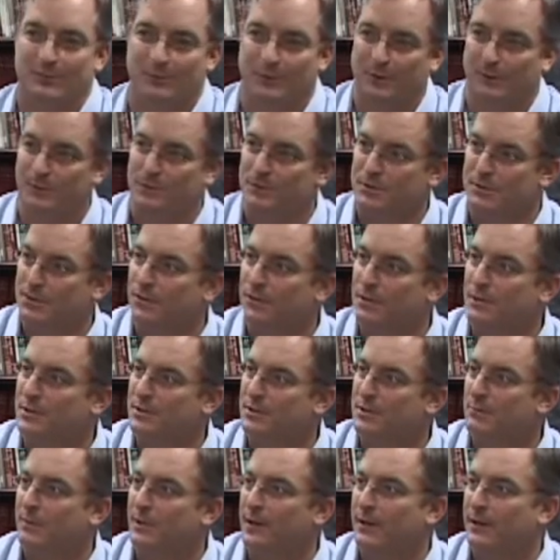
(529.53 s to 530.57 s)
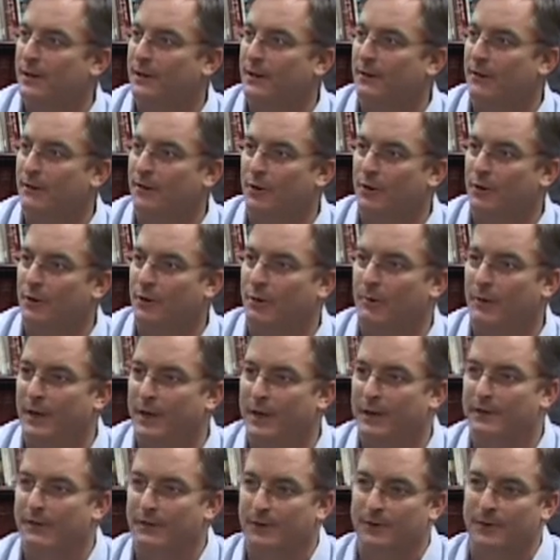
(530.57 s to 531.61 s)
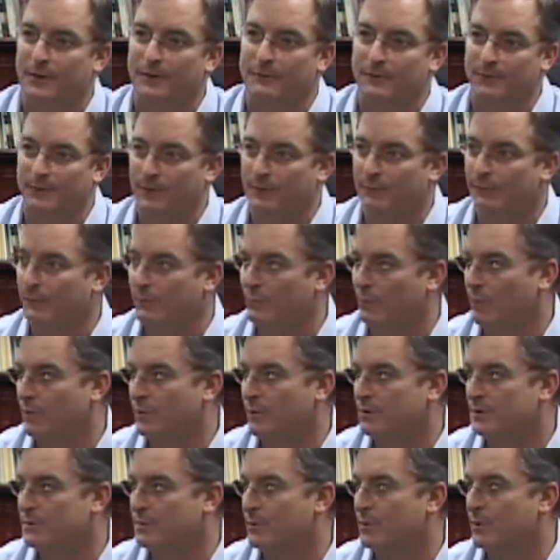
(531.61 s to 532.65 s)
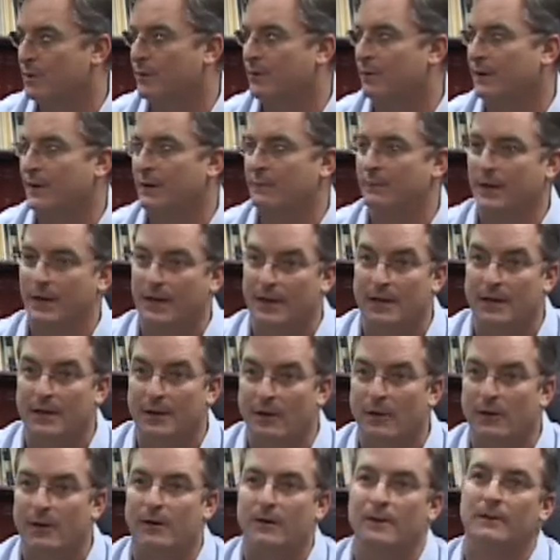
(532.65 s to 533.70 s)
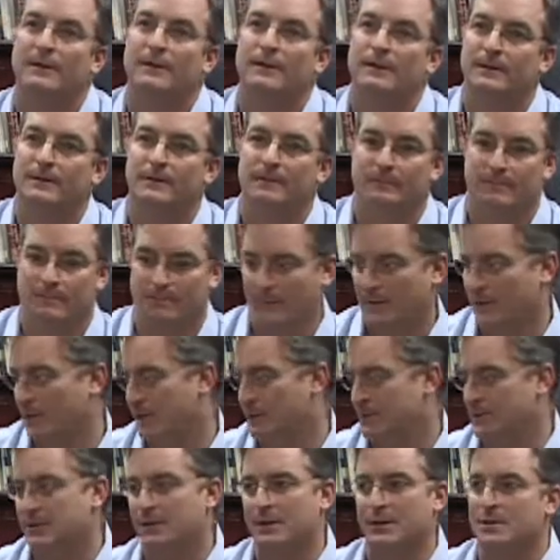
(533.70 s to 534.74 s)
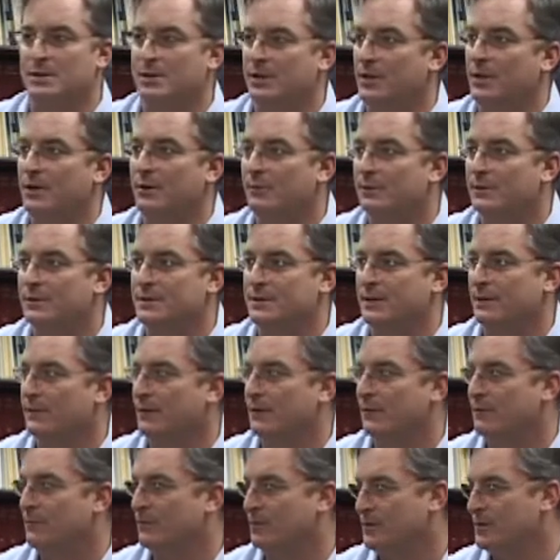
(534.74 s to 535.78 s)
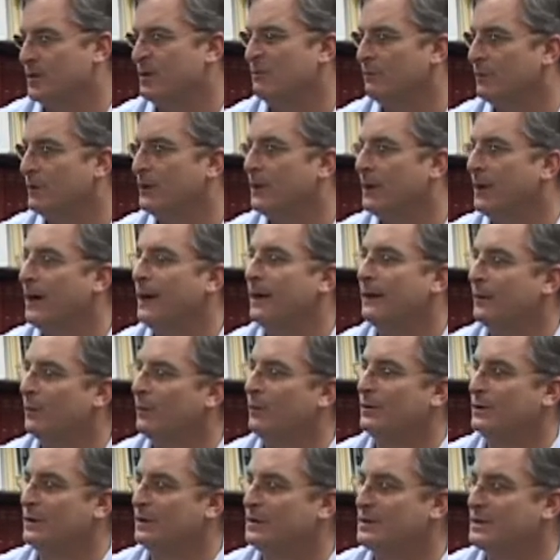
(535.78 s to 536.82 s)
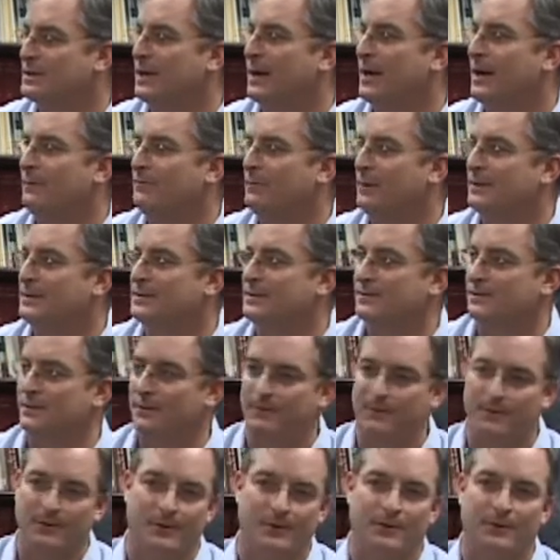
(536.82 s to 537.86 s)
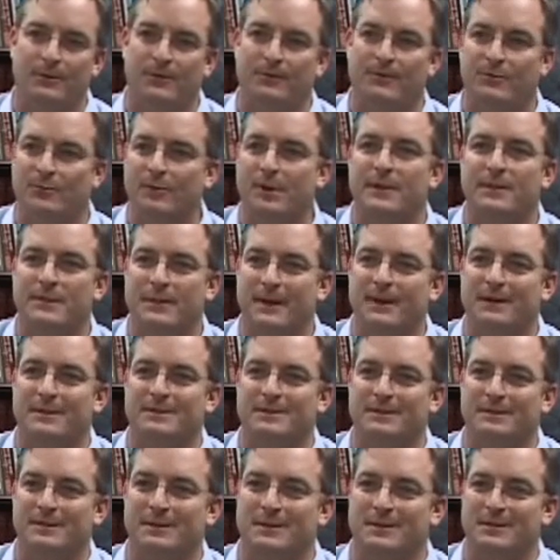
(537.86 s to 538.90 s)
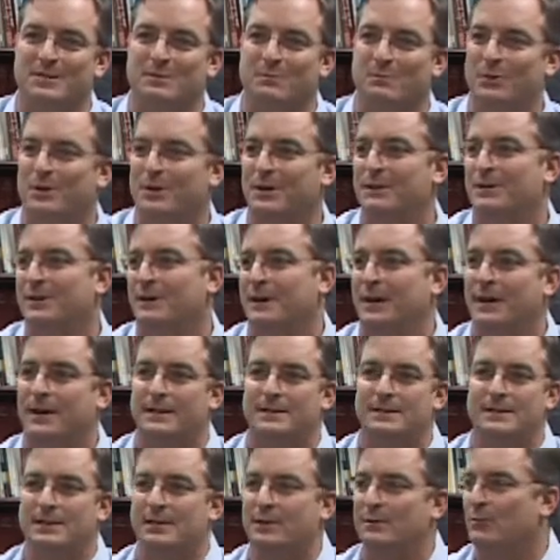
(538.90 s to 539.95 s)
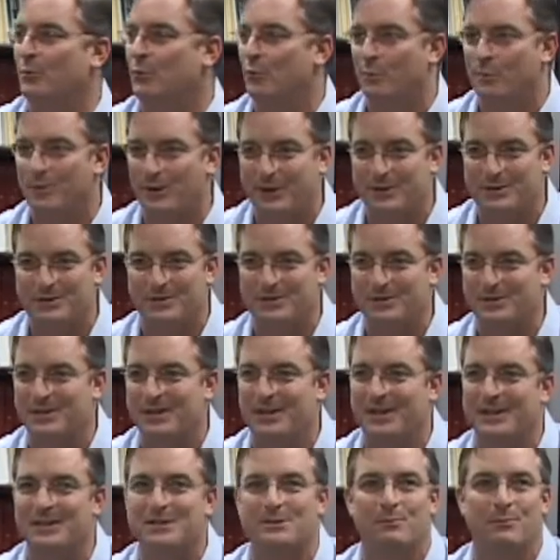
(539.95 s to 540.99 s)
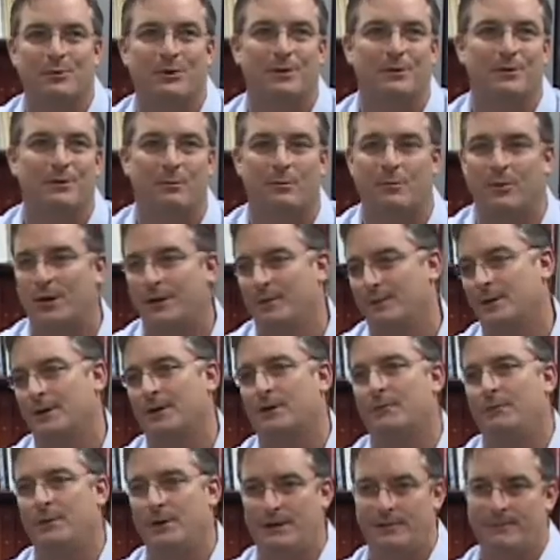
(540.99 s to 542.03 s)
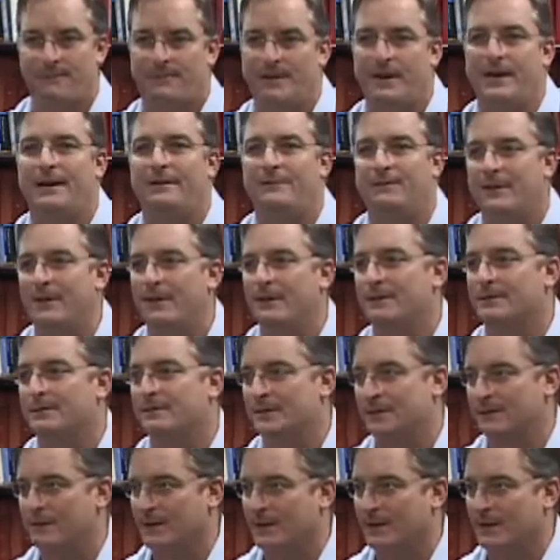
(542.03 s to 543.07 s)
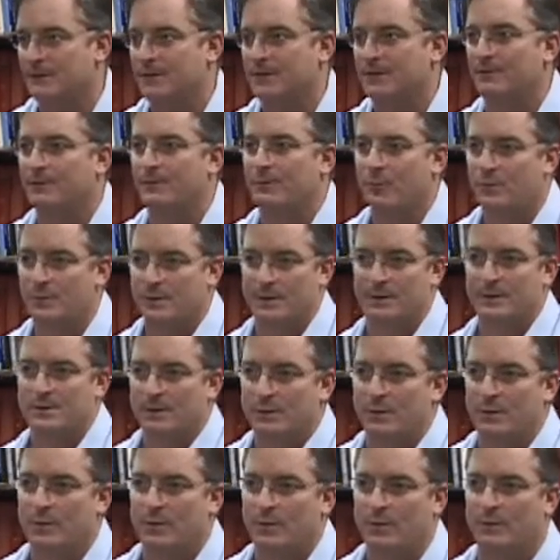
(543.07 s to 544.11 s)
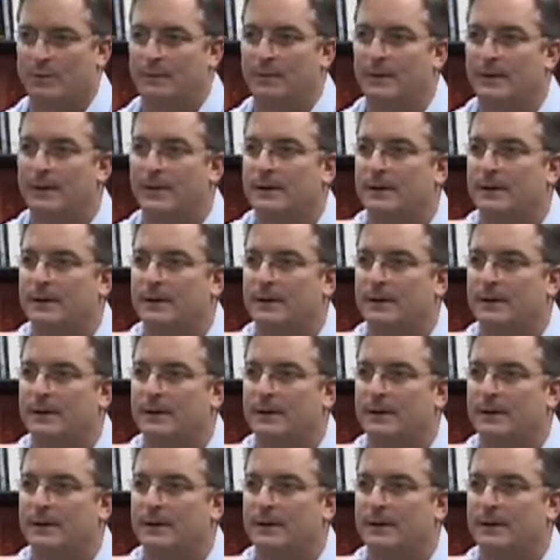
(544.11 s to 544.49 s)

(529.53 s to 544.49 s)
When you start somebody on an automatic delivery rewards program, an ADR, it's continuous and they're generally not going to stop it. So if you do 3,000 this month and add 10 more patients next month, you're probably going to be at 5,000 and so forth and so on.